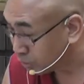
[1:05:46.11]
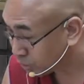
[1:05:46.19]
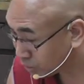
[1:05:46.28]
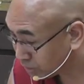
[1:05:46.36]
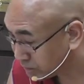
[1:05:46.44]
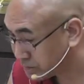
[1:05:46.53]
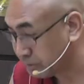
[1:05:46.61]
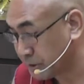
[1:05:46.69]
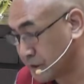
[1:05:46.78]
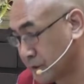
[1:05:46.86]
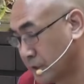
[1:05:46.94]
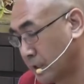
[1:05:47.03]
only
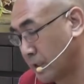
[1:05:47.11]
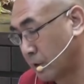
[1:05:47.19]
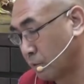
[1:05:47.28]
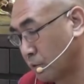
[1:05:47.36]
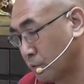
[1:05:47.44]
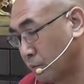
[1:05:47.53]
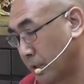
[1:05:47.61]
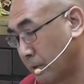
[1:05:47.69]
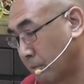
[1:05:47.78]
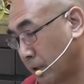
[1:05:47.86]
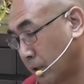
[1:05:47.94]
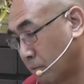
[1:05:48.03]
Tibetan language, we
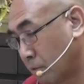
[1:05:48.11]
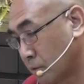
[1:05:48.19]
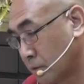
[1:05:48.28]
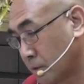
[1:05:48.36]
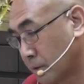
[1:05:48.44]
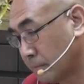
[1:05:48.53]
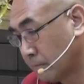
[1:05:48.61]
have almost,